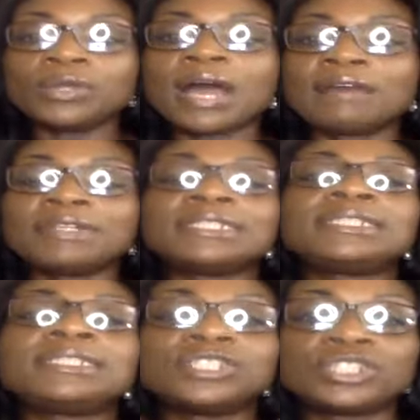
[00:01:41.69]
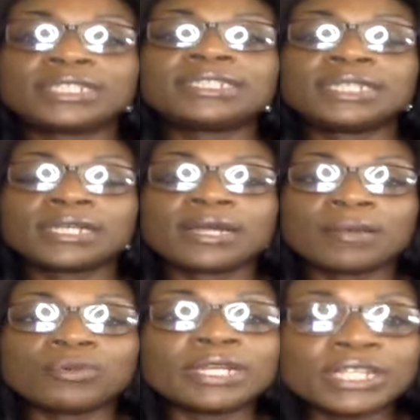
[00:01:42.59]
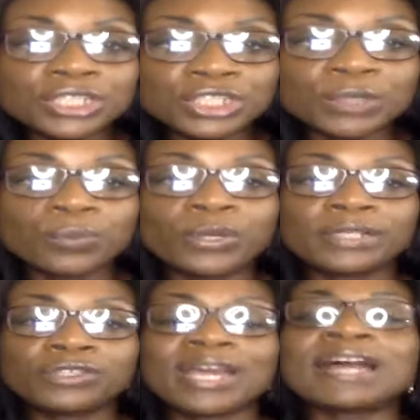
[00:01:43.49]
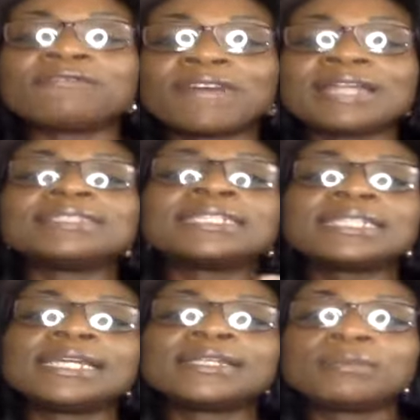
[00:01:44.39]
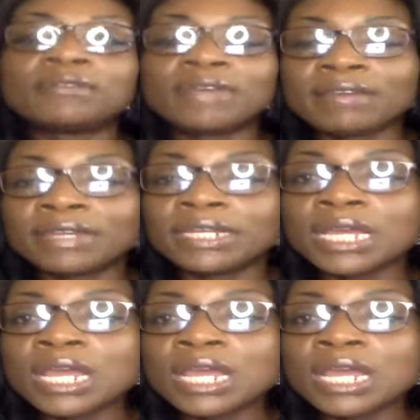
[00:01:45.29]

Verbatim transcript: having a synergistic relationship um, relationship with to advance the kingdom of heaven.